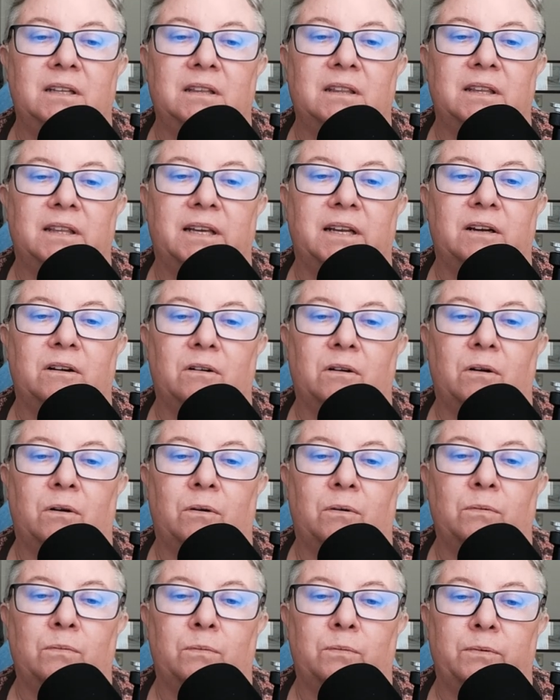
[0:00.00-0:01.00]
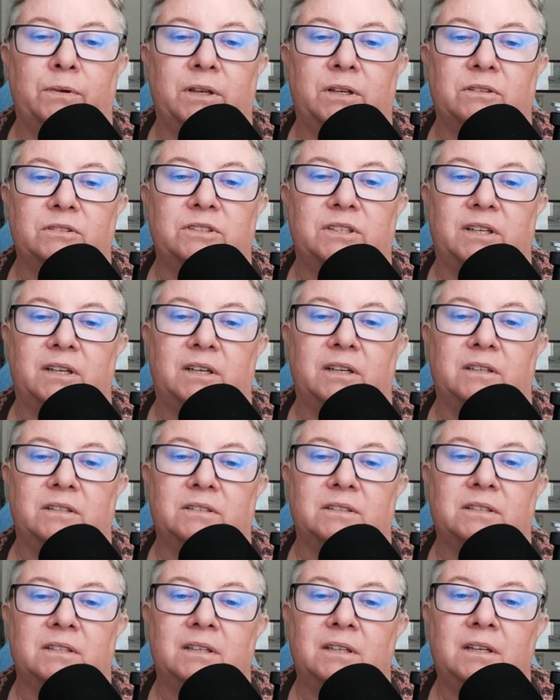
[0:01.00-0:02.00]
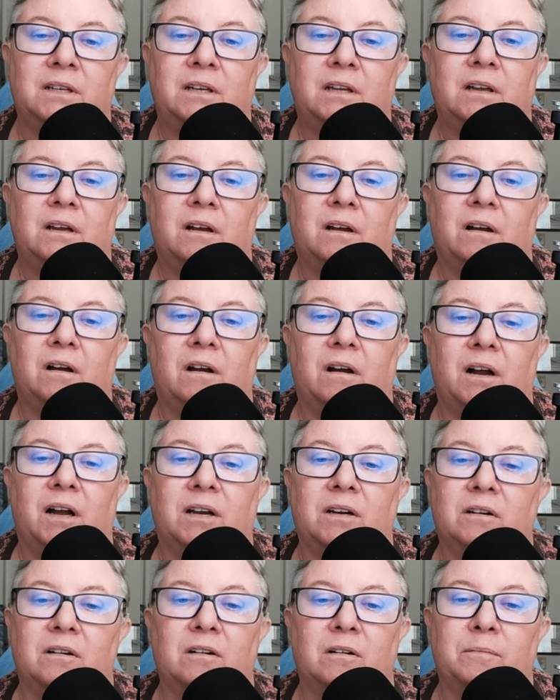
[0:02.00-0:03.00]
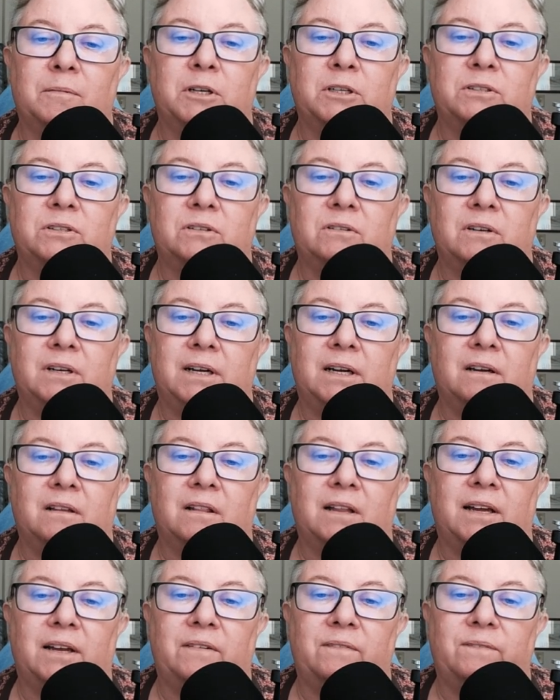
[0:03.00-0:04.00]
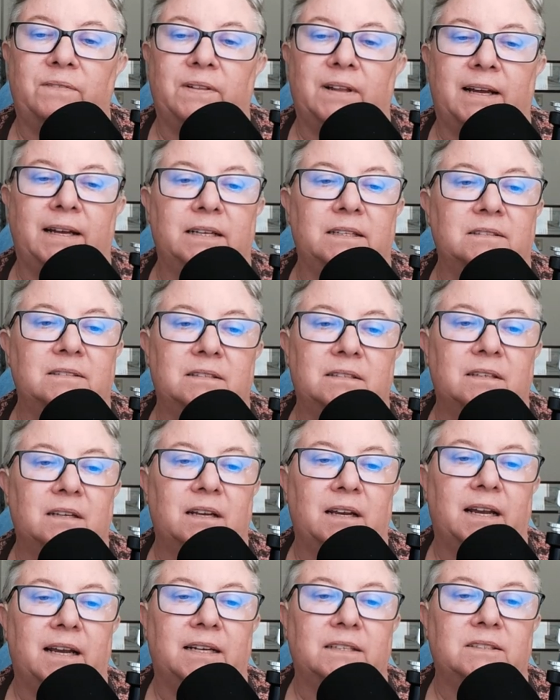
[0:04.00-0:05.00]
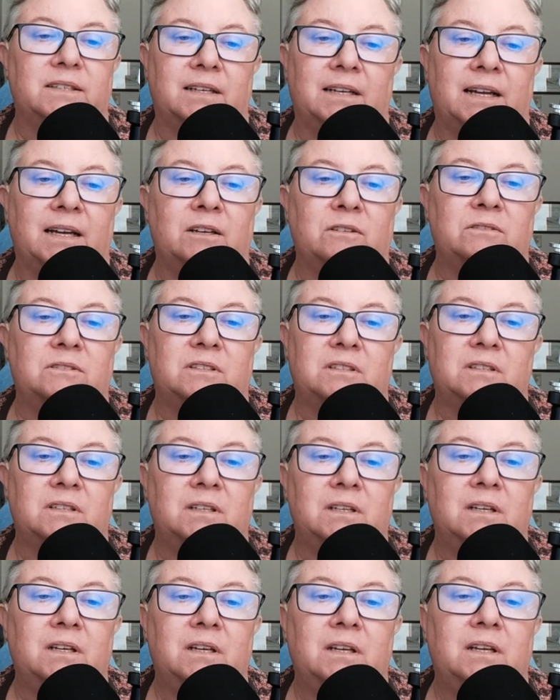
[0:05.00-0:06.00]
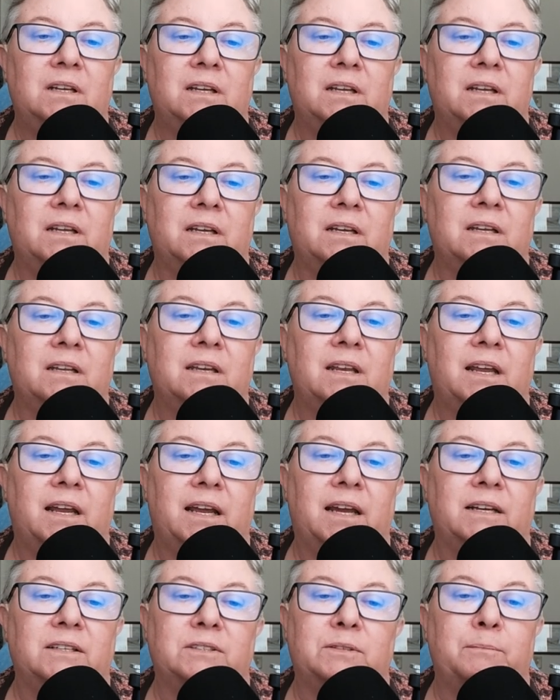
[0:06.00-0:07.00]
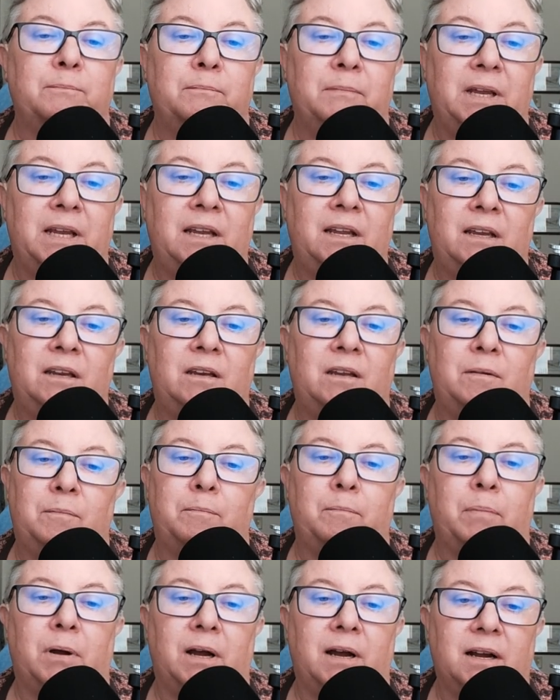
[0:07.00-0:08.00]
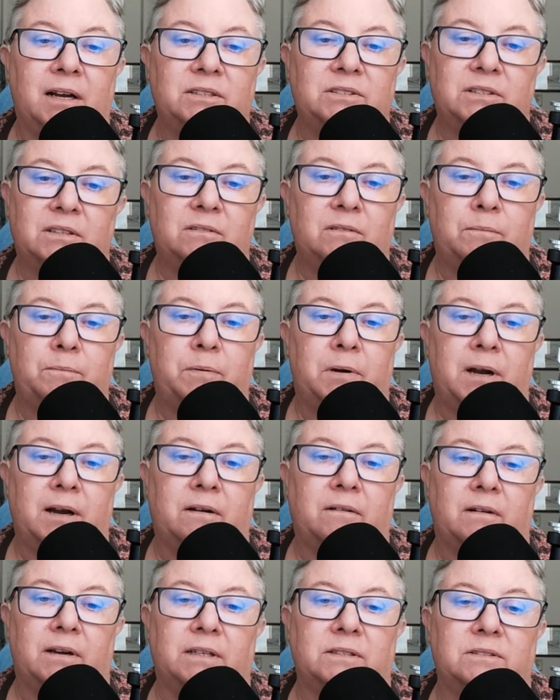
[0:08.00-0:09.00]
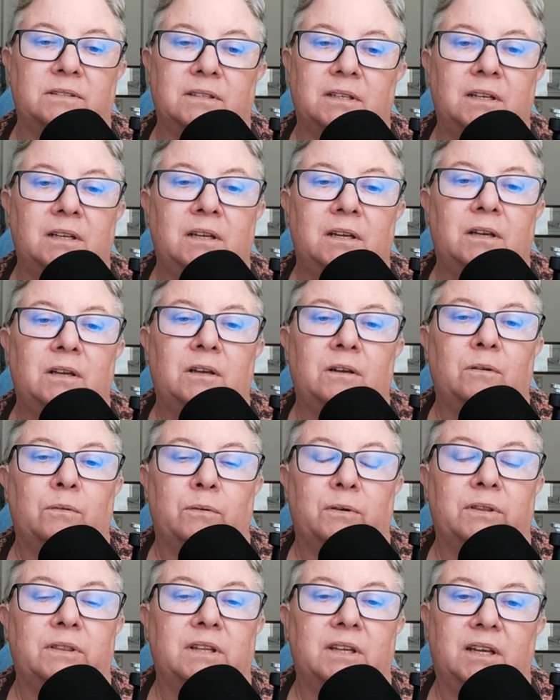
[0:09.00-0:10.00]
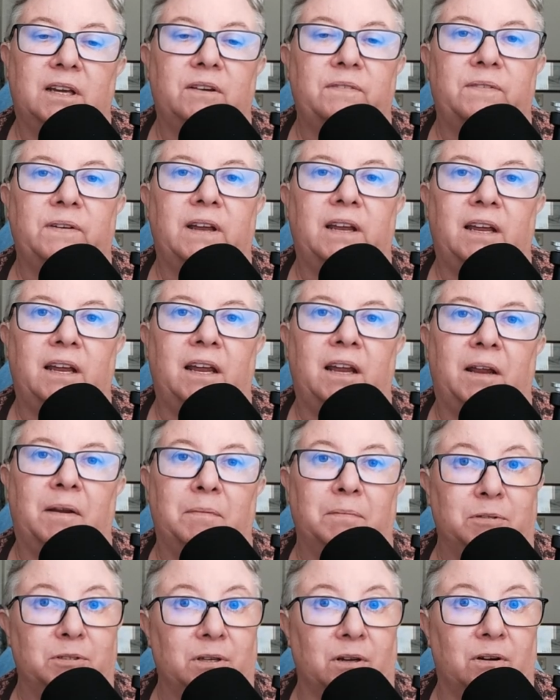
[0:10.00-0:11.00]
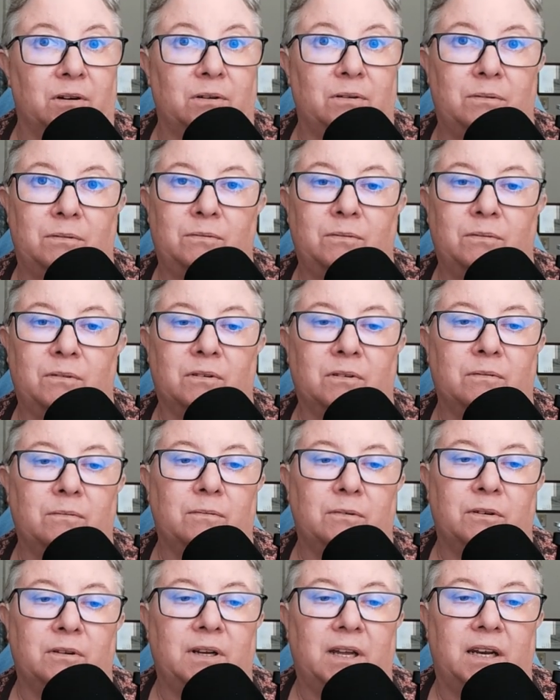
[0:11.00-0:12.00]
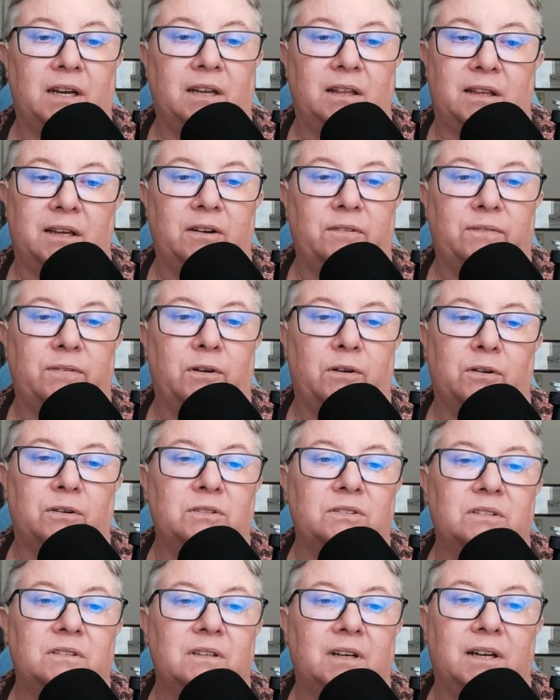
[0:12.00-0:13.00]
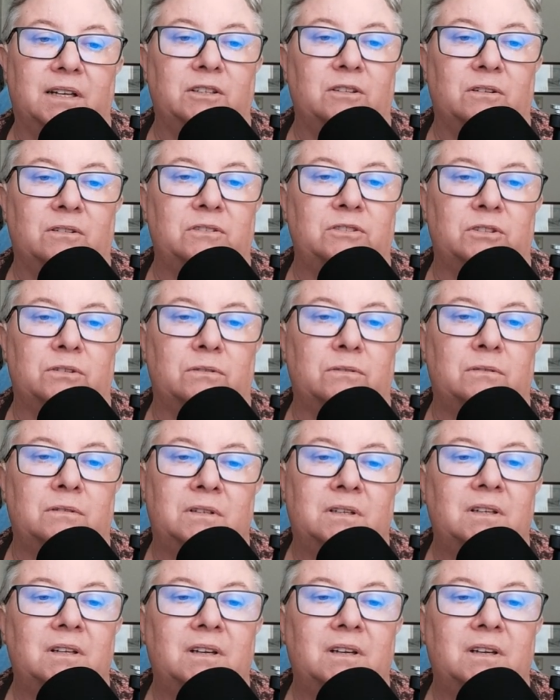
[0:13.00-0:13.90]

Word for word: in their own wheelchairs on commercial airline flights has announced it has made positive progress with the FAA. So we're, we're getting there, folks. I told you.